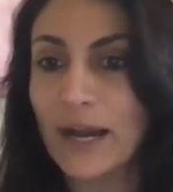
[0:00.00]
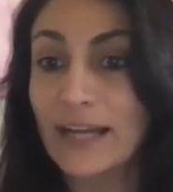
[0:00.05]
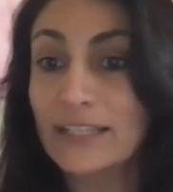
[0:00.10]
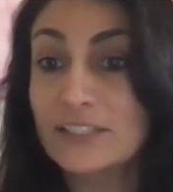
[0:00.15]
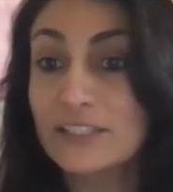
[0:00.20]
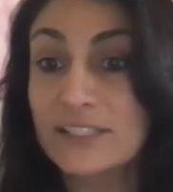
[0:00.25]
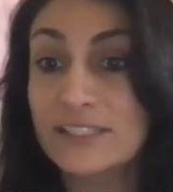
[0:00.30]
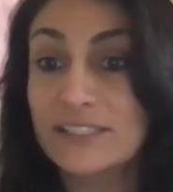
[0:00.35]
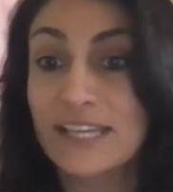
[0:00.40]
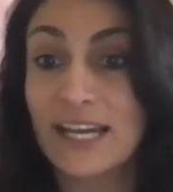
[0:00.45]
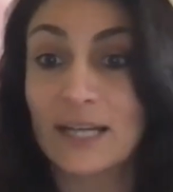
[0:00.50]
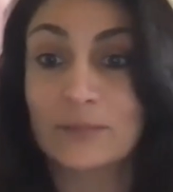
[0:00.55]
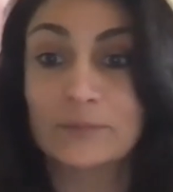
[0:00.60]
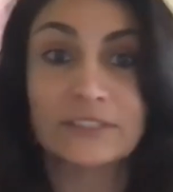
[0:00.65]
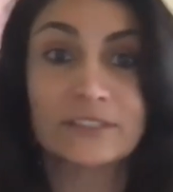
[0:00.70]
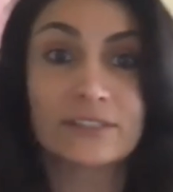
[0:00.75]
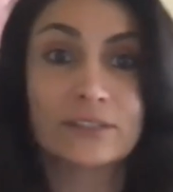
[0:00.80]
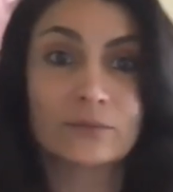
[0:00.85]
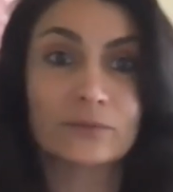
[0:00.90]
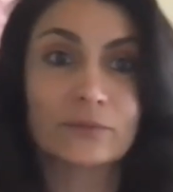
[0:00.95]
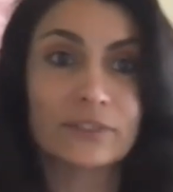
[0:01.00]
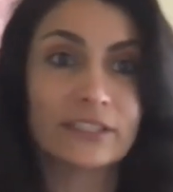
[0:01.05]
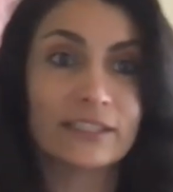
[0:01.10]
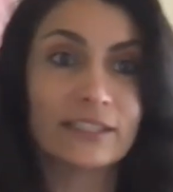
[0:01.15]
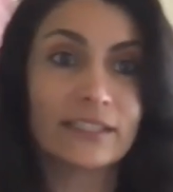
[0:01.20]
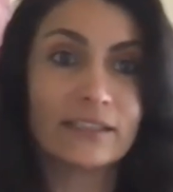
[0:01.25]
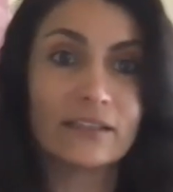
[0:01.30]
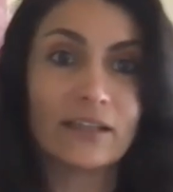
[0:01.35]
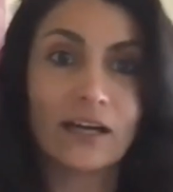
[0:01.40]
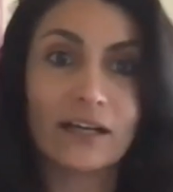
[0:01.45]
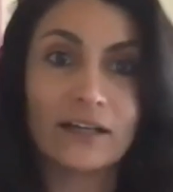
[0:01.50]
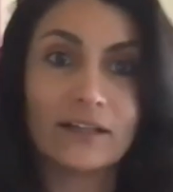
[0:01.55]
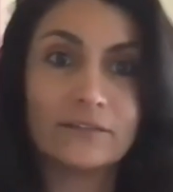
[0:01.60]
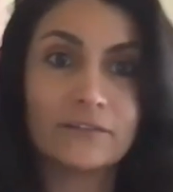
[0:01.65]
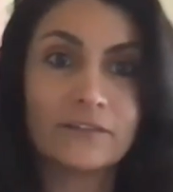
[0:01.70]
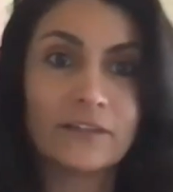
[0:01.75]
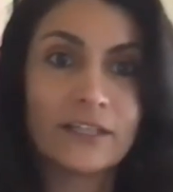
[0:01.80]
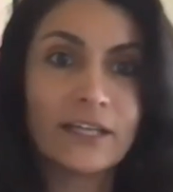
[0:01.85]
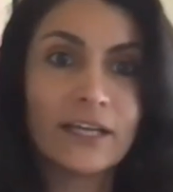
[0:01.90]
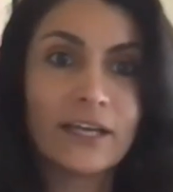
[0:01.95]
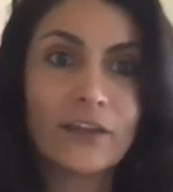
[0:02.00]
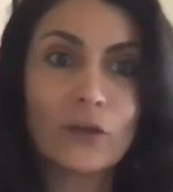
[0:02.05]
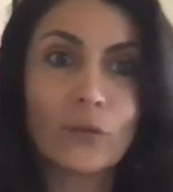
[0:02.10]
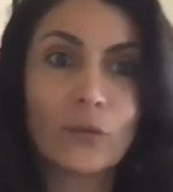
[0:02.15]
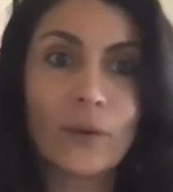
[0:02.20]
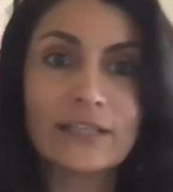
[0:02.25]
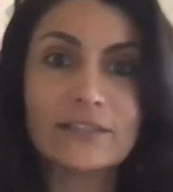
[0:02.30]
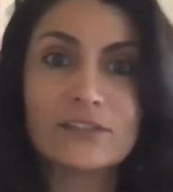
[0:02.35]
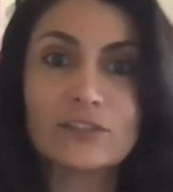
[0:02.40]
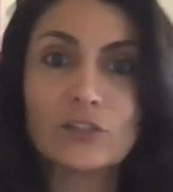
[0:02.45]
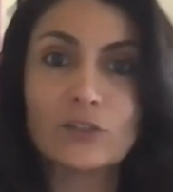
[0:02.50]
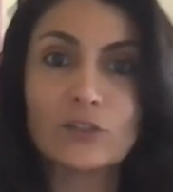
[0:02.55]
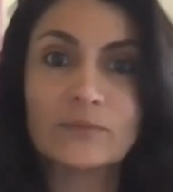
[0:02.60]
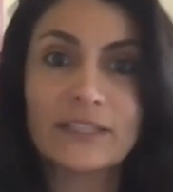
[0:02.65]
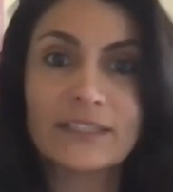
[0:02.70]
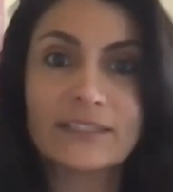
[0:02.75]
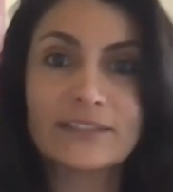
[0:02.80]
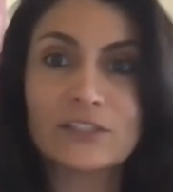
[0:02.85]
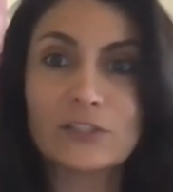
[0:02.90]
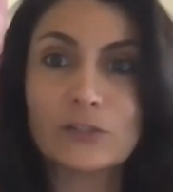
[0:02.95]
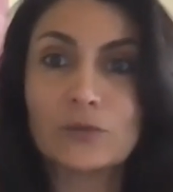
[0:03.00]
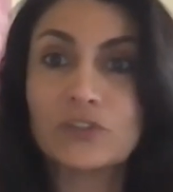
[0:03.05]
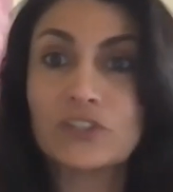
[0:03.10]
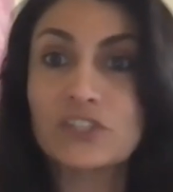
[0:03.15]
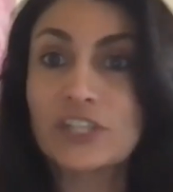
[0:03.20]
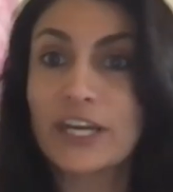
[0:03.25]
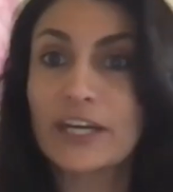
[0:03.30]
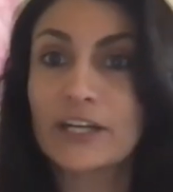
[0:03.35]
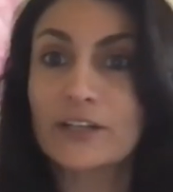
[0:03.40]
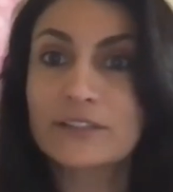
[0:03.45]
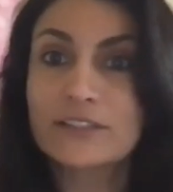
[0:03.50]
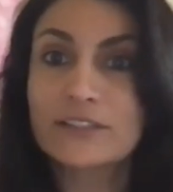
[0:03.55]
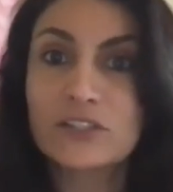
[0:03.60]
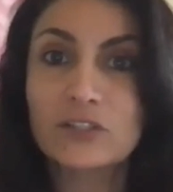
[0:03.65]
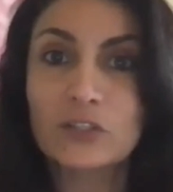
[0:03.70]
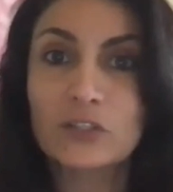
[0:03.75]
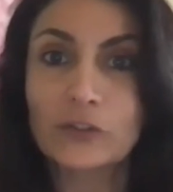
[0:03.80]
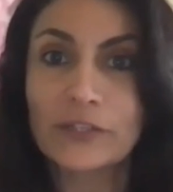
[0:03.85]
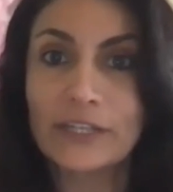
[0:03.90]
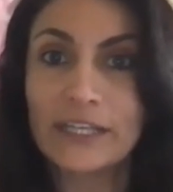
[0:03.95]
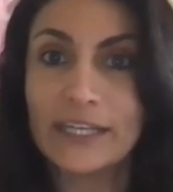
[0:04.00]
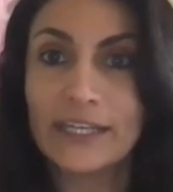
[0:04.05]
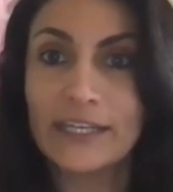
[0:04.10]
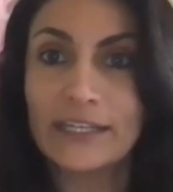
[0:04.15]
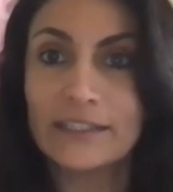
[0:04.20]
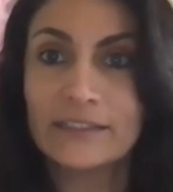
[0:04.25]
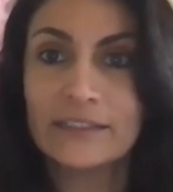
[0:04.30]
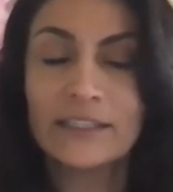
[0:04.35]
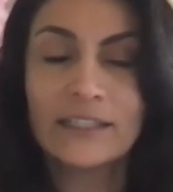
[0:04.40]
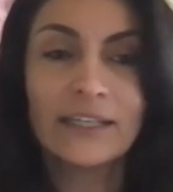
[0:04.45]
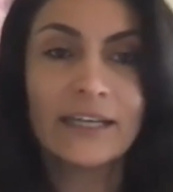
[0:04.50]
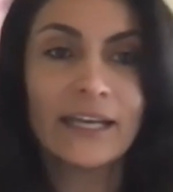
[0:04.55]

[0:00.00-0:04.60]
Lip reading: I just happen to really love the way Zoom lets you share a screen,